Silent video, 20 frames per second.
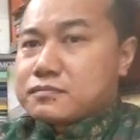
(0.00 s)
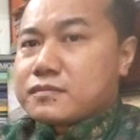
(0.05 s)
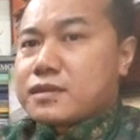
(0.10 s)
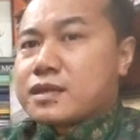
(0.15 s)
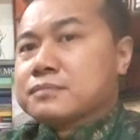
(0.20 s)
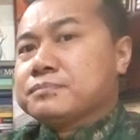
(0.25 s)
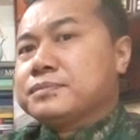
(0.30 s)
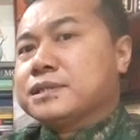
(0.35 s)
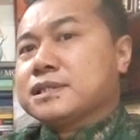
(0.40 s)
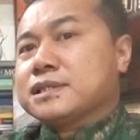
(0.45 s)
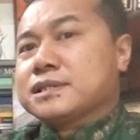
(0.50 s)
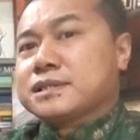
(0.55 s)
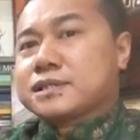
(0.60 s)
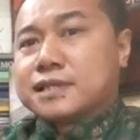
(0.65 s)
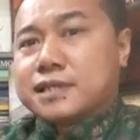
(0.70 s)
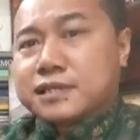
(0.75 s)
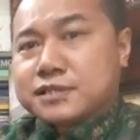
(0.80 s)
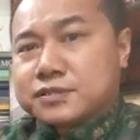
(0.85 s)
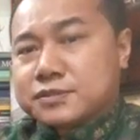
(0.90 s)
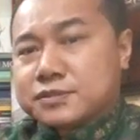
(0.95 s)
birds are
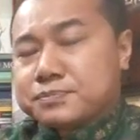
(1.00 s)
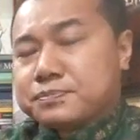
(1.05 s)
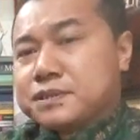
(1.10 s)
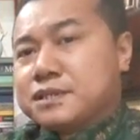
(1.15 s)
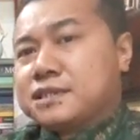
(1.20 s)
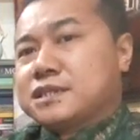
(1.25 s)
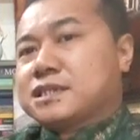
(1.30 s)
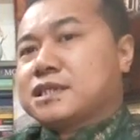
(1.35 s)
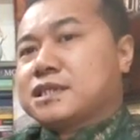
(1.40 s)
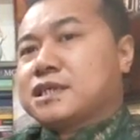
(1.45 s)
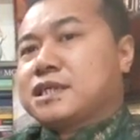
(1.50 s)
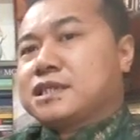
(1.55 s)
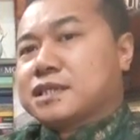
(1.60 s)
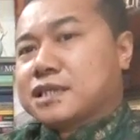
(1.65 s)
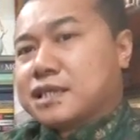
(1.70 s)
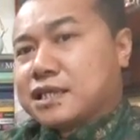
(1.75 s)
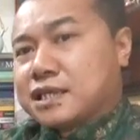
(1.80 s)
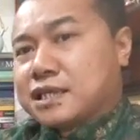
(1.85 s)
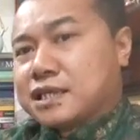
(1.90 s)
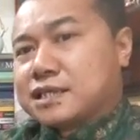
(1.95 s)
expert in
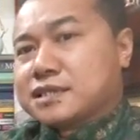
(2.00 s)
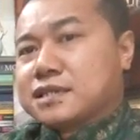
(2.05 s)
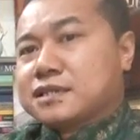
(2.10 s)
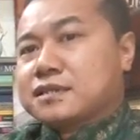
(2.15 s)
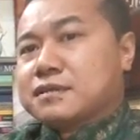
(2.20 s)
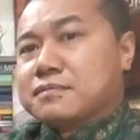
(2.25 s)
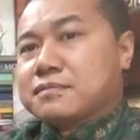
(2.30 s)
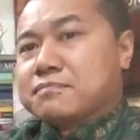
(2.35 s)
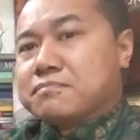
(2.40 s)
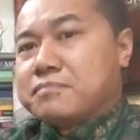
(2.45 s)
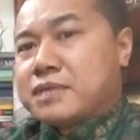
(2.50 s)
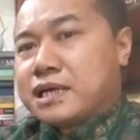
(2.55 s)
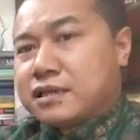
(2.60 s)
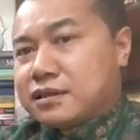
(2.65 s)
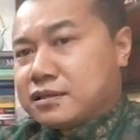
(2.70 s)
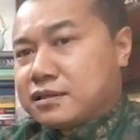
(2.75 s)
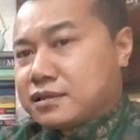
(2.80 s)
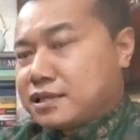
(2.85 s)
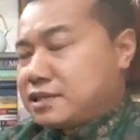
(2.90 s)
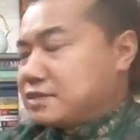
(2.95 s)
collecting the
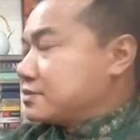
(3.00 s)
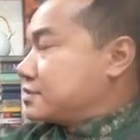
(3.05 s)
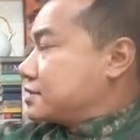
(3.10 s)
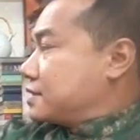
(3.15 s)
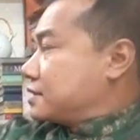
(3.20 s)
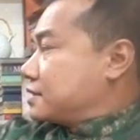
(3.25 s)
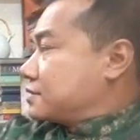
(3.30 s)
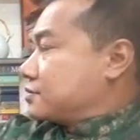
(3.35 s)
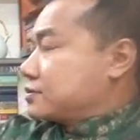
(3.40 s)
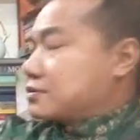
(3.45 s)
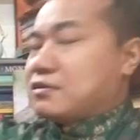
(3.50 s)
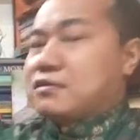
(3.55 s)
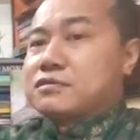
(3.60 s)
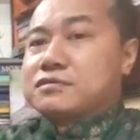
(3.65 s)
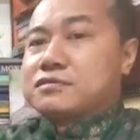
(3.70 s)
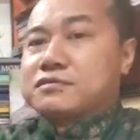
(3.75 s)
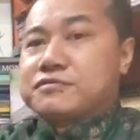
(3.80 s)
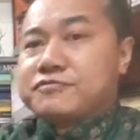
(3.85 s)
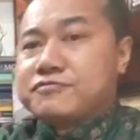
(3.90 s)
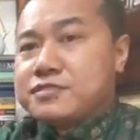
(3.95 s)
male insects or the
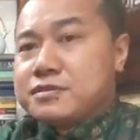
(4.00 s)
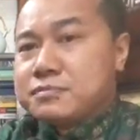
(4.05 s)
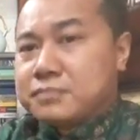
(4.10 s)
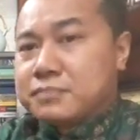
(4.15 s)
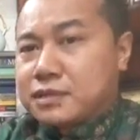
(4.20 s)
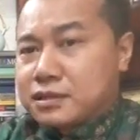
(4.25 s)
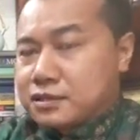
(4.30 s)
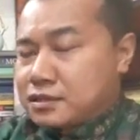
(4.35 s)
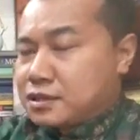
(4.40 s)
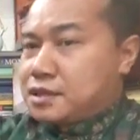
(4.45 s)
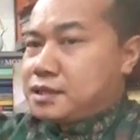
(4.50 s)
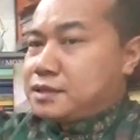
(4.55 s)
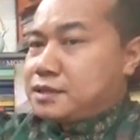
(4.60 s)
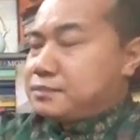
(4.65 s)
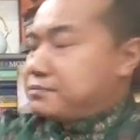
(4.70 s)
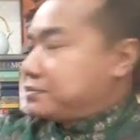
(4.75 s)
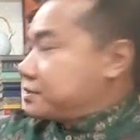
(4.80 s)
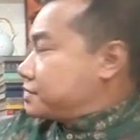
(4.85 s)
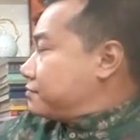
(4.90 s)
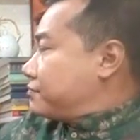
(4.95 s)
female
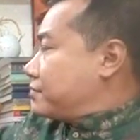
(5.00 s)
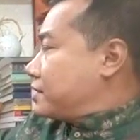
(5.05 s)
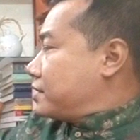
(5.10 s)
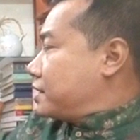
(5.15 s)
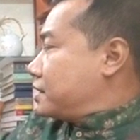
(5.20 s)
butterfly,